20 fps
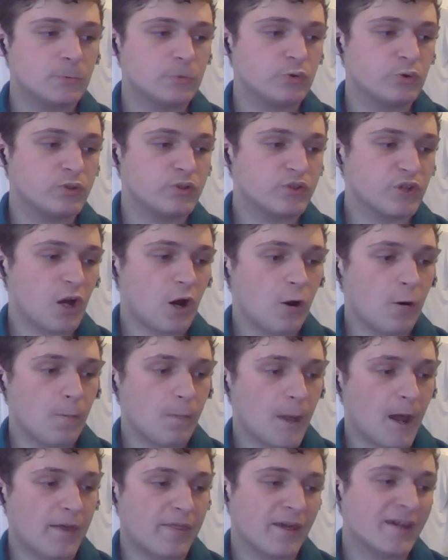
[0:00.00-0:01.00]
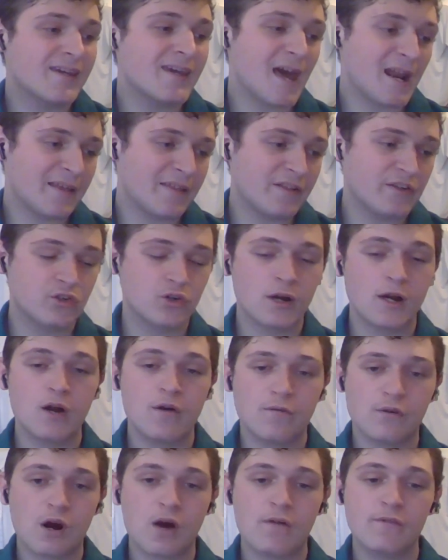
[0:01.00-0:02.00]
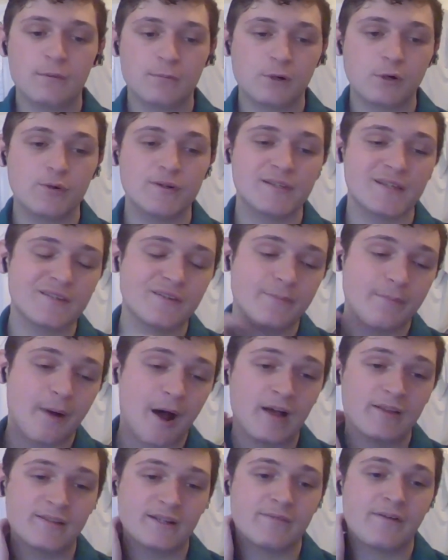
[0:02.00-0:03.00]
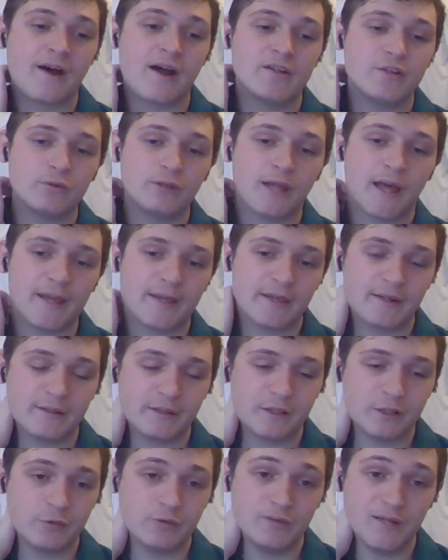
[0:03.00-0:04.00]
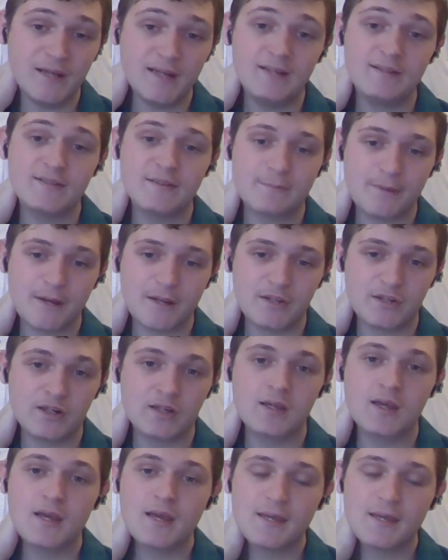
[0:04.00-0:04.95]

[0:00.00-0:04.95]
so I think getting this trade over off the Brewers is a positive. I do like it. You needed some pitching.